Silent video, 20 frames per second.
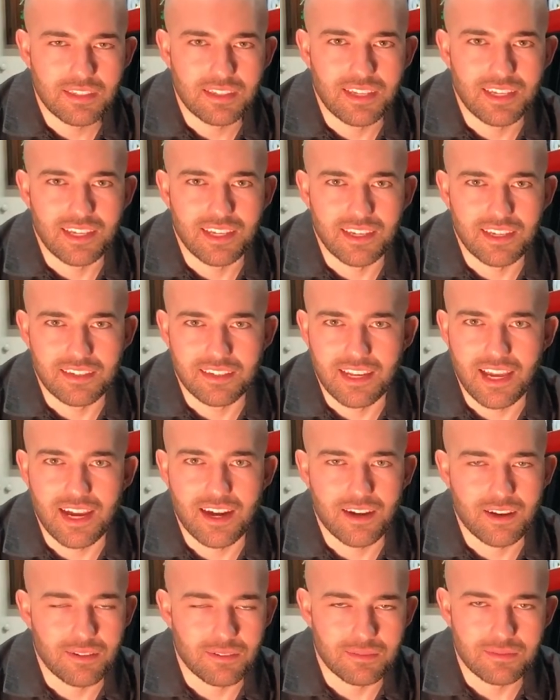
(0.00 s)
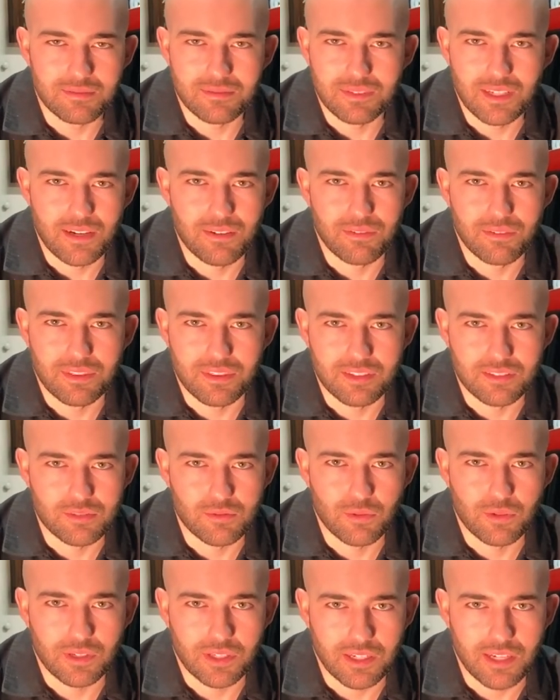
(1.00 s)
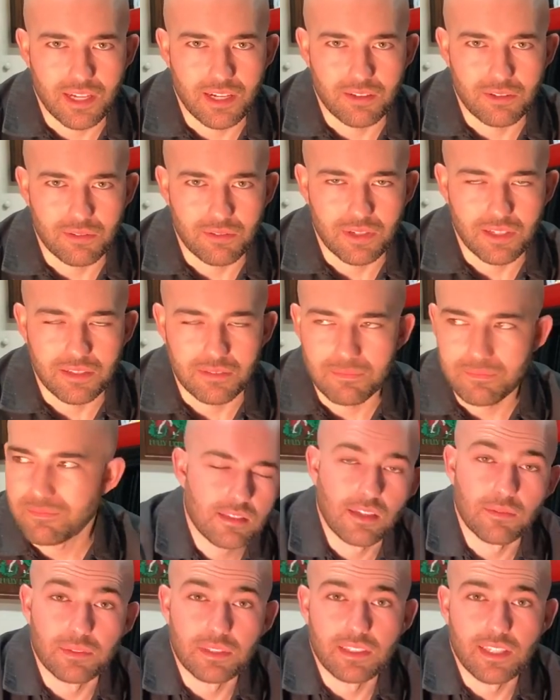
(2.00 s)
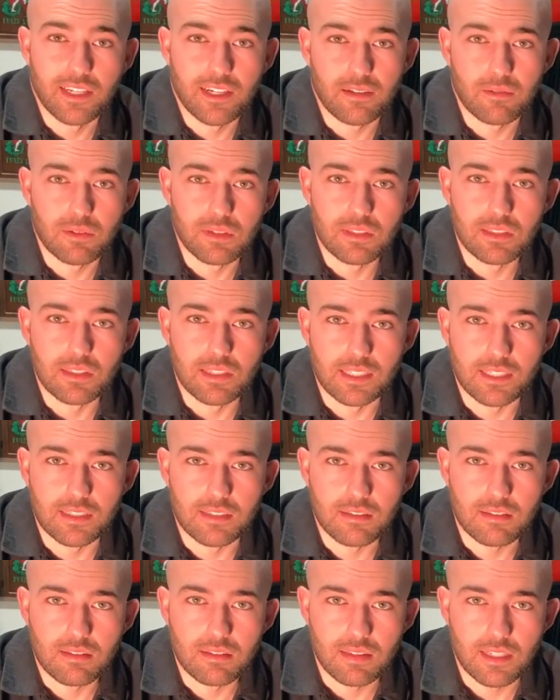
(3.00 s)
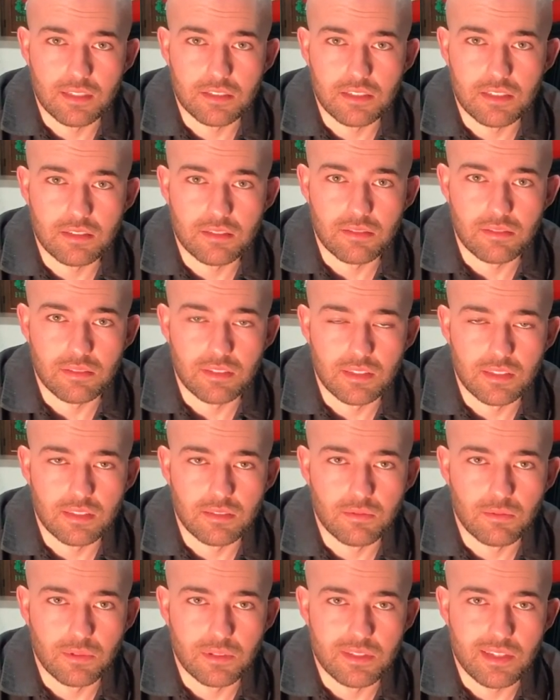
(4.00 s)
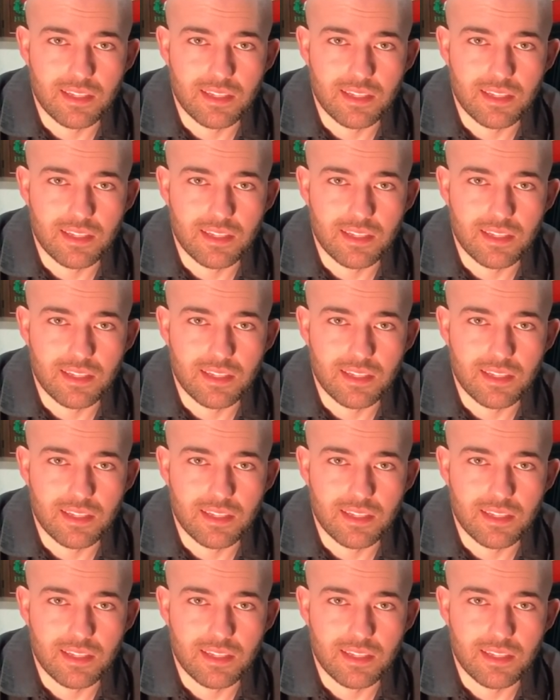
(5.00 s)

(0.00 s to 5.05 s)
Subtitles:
and now everything's working out great. Something that I really liked that G2 did was